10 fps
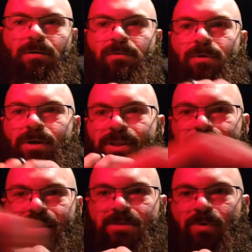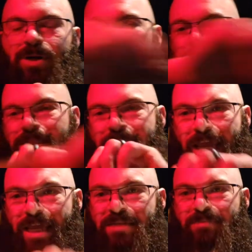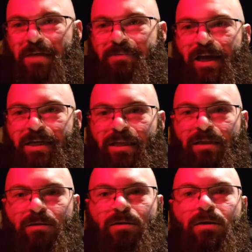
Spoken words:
One of these days, maybe I can